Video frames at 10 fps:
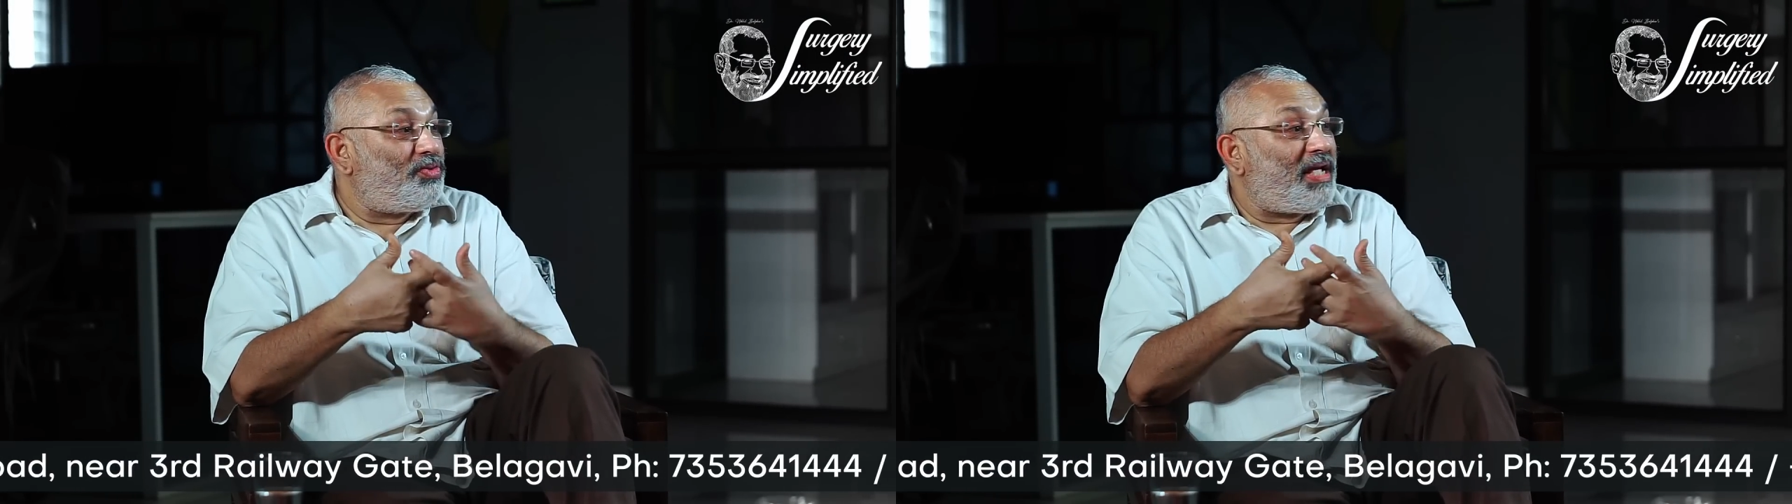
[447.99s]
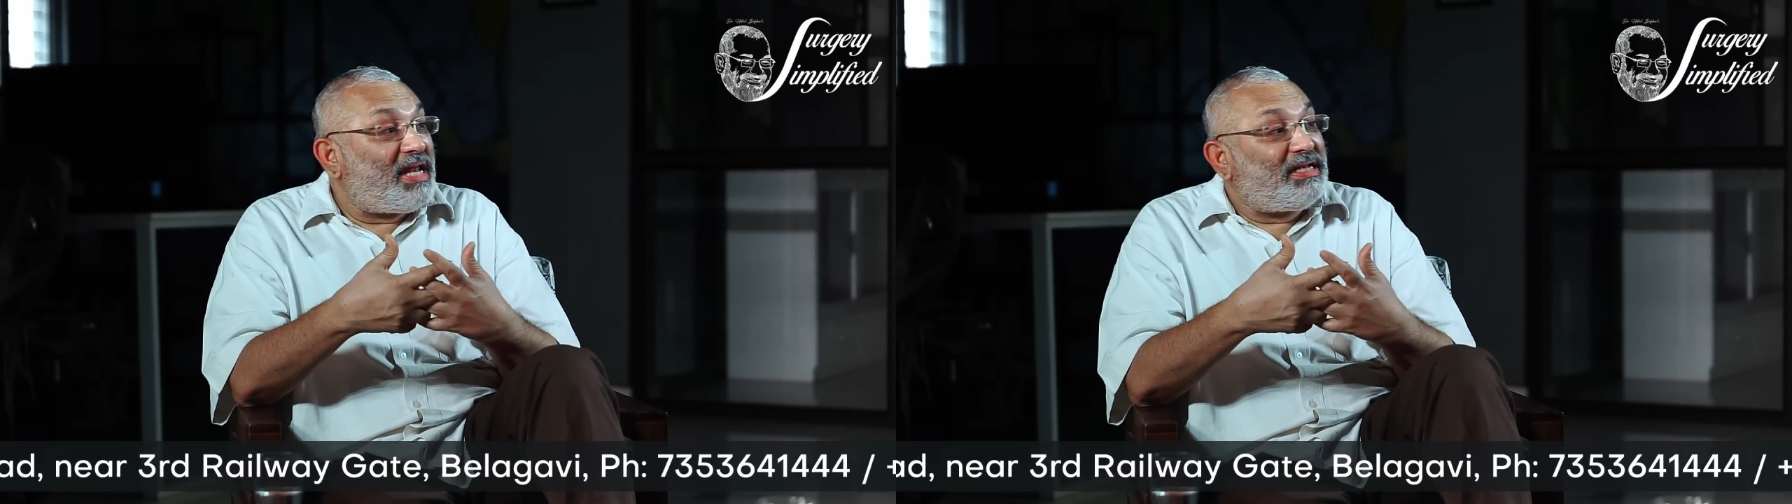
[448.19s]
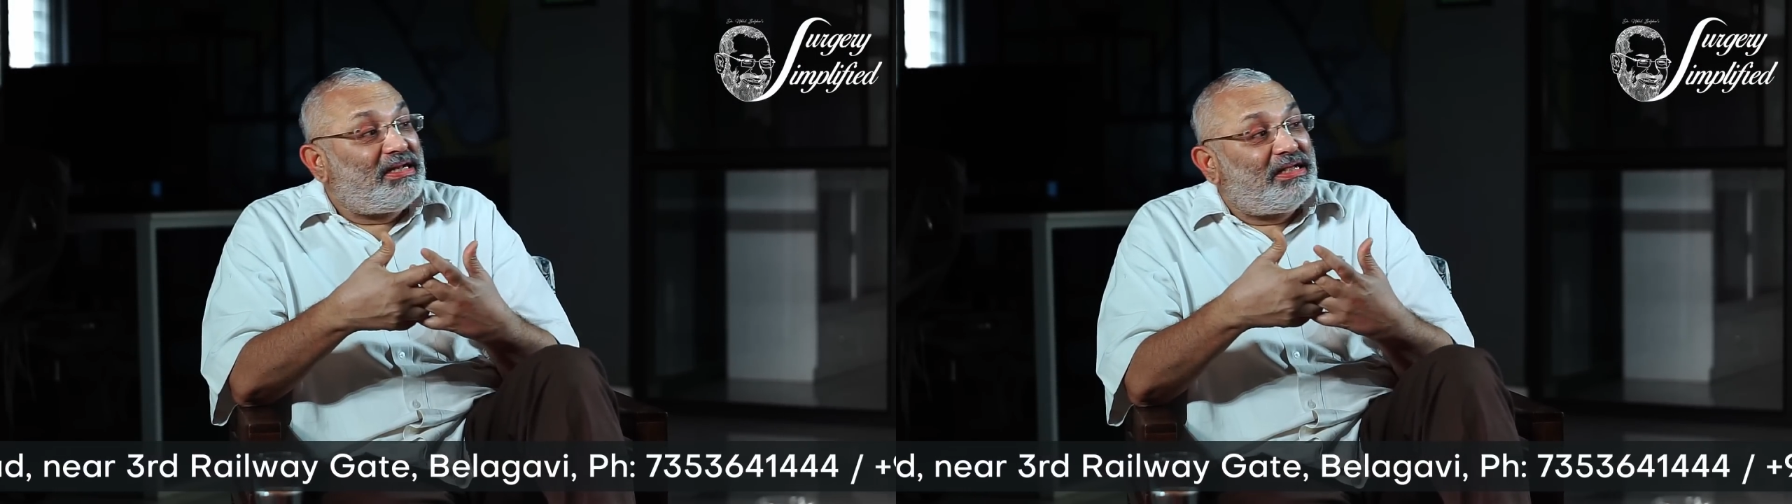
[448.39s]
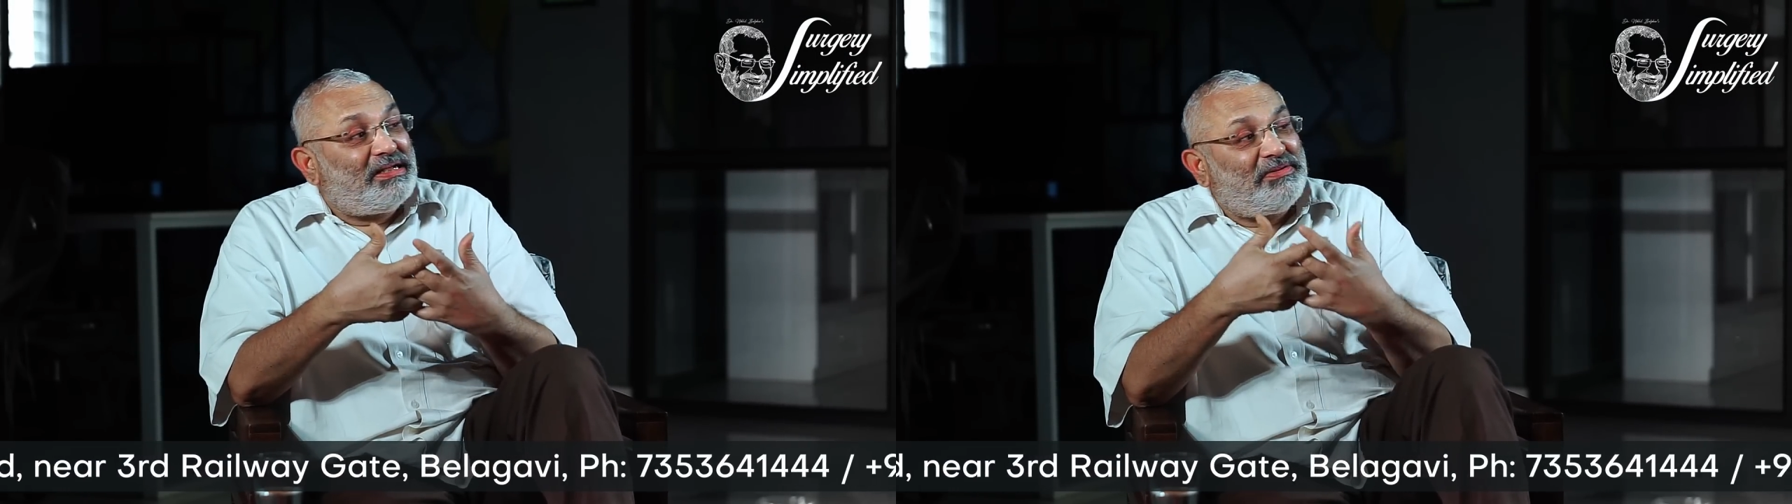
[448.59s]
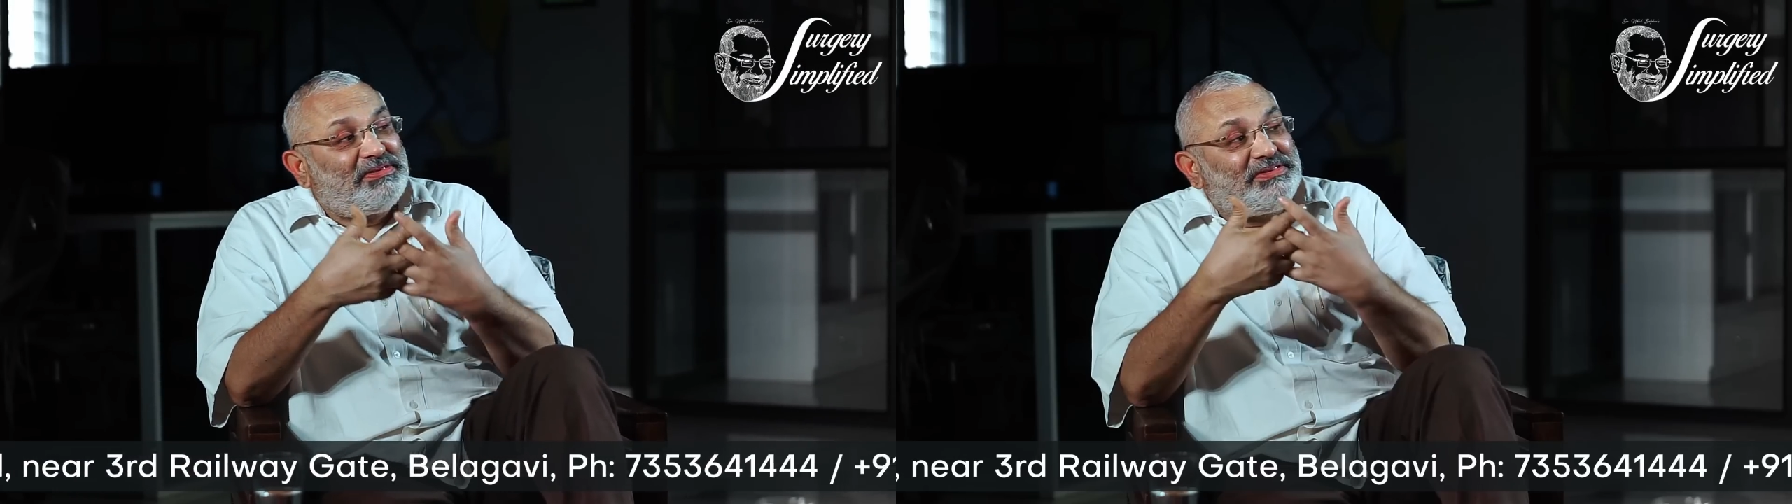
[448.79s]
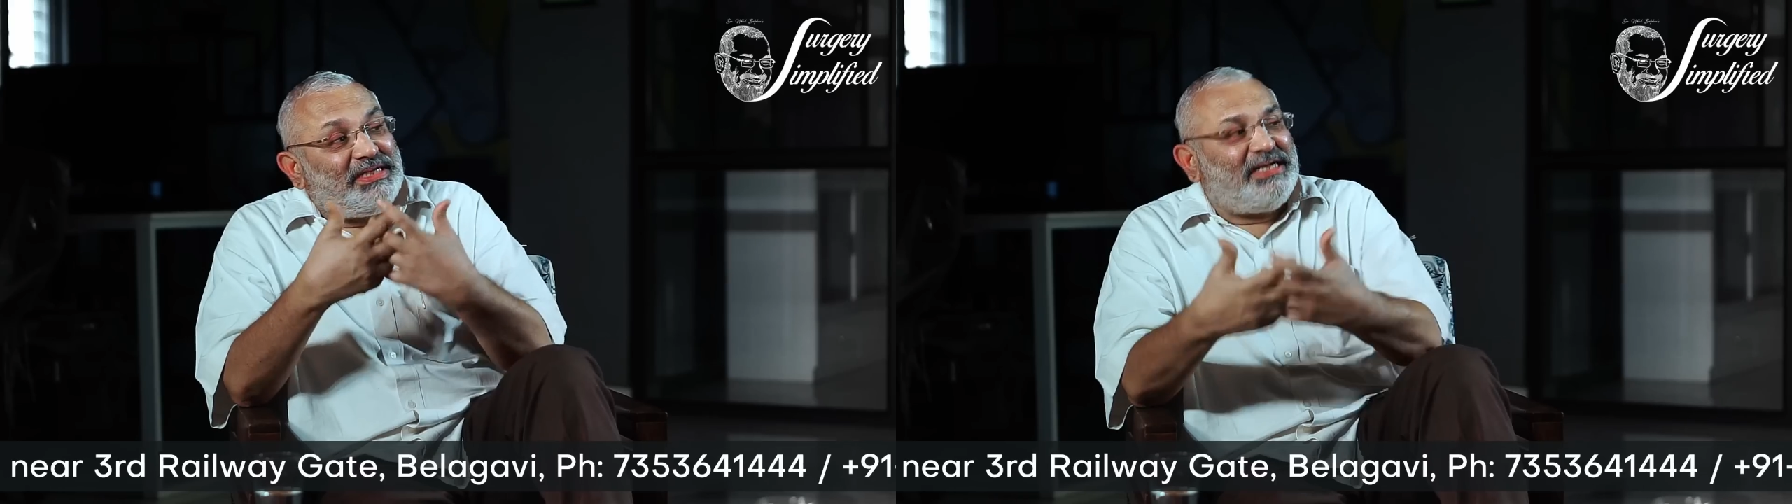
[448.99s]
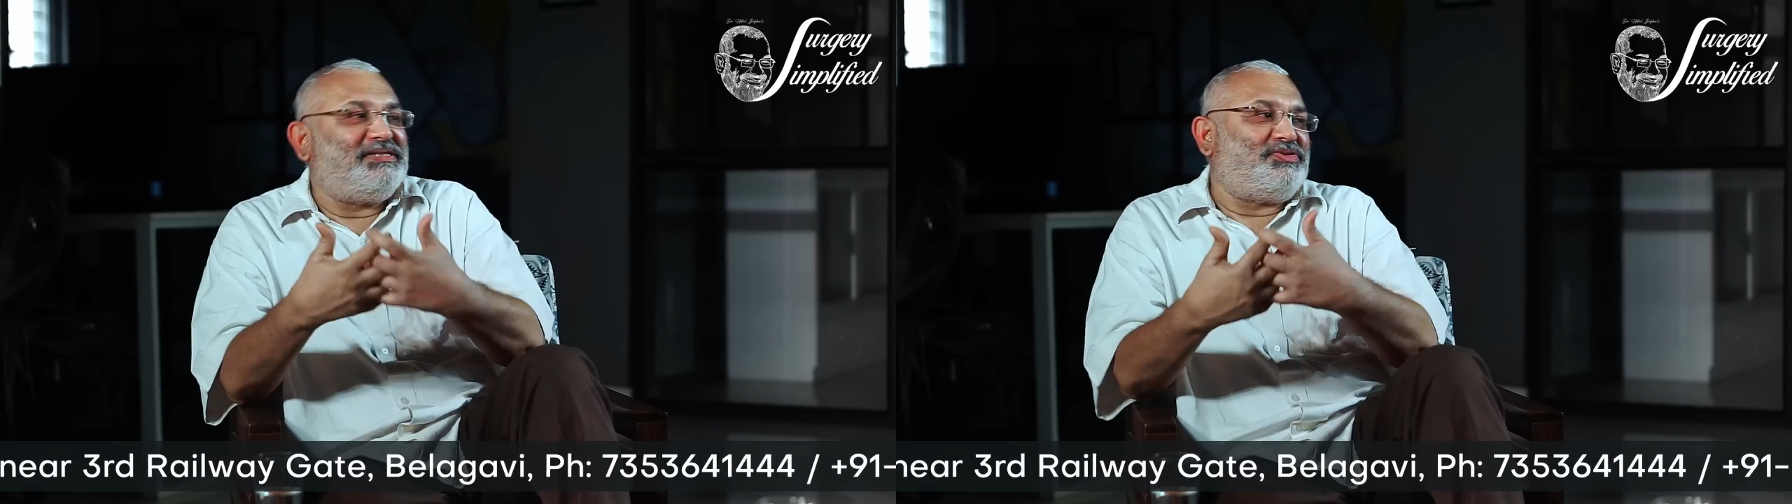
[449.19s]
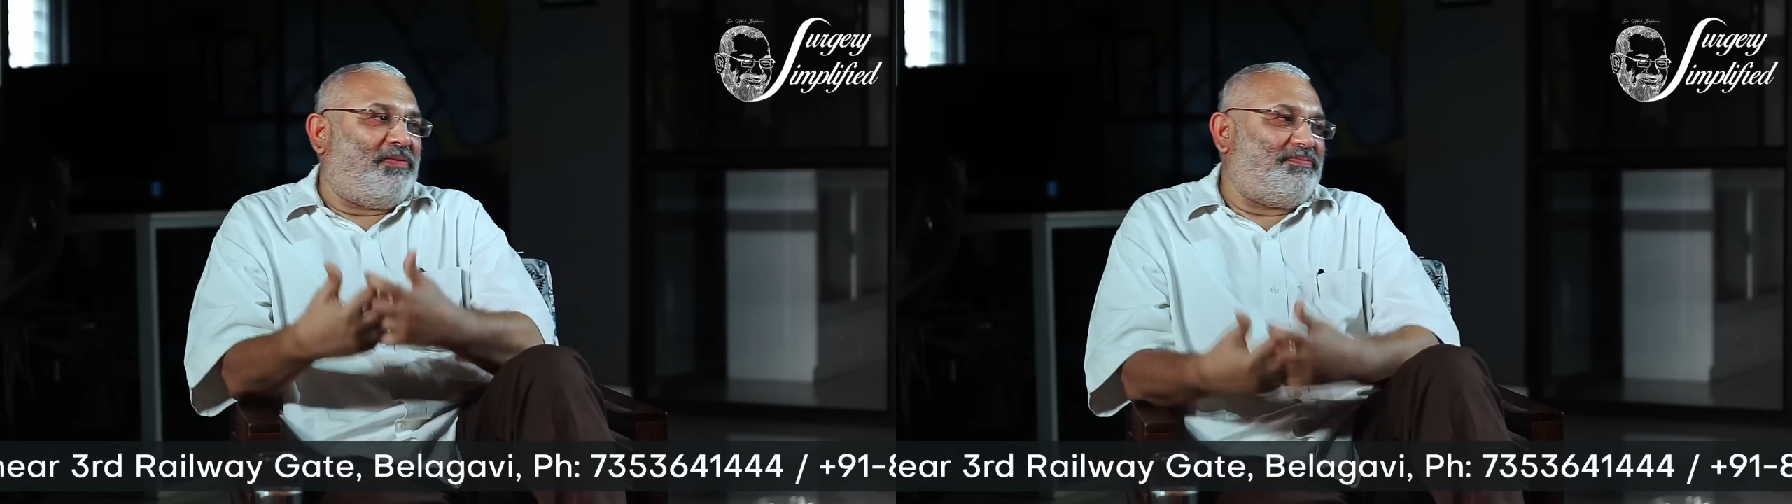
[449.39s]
who can treat